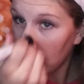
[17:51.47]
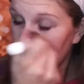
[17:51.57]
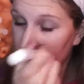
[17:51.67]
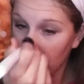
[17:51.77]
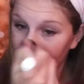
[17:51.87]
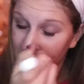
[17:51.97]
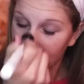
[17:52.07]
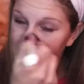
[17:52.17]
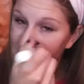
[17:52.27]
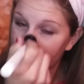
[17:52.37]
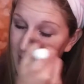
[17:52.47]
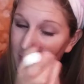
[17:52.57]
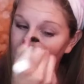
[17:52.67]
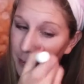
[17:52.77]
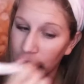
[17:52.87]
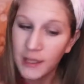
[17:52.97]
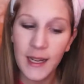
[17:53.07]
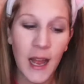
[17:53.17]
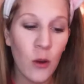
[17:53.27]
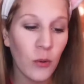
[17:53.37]
So it technically
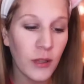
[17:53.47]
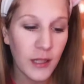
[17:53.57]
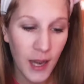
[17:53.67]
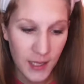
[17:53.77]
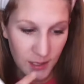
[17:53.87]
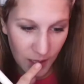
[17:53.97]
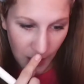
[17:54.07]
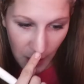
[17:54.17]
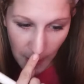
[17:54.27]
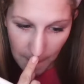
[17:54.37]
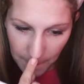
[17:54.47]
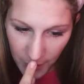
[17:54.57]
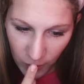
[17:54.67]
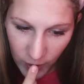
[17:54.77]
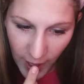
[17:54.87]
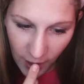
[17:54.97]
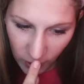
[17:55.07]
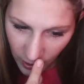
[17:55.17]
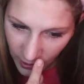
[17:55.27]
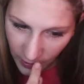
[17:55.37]
blended out really nicely, but when I
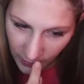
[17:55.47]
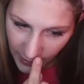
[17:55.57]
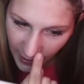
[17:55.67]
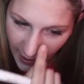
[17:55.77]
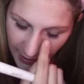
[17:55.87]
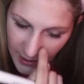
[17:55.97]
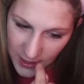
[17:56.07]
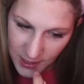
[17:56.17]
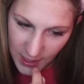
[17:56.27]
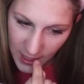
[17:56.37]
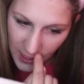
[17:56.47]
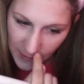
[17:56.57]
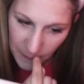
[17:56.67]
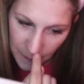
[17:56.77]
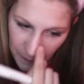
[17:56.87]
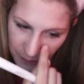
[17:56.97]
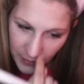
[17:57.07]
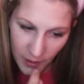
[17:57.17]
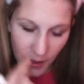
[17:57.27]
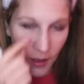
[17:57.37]
look, like I can see
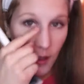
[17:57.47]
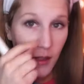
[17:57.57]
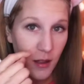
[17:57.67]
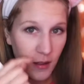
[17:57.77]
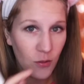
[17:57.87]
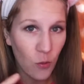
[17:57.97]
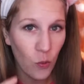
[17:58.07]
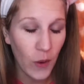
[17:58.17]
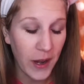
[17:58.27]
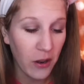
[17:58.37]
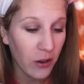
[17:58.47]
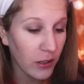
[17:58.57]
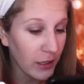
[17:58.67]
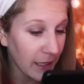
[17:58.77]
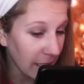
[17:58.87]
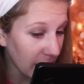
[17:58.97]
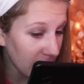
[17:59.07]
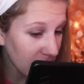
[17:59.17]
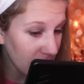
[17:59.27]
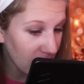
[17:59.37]
where it
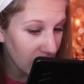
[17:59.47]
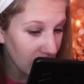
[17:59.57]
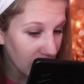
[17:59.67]
is.